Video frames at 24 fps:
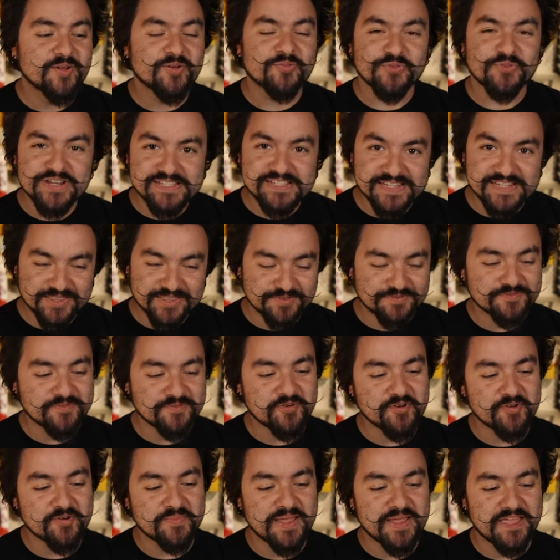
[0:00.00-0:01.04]
reset the
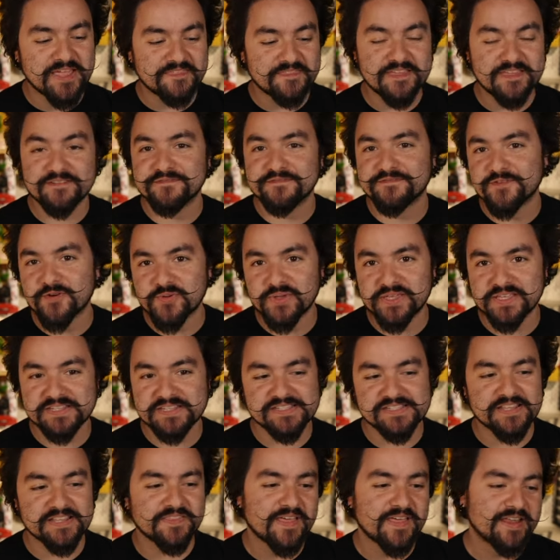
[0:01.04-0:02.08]
form, and then
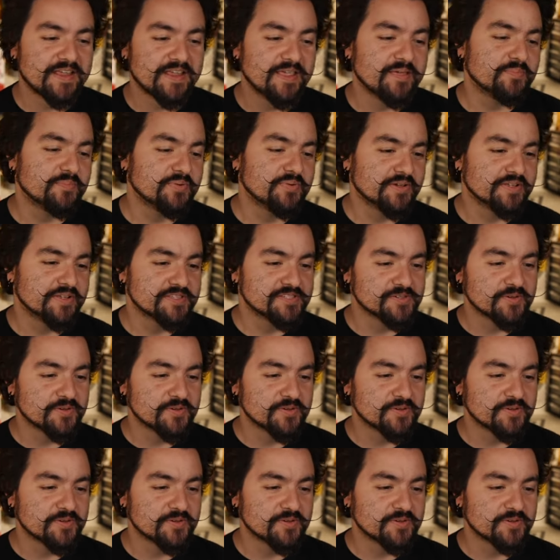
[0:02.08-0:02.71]
focus that input.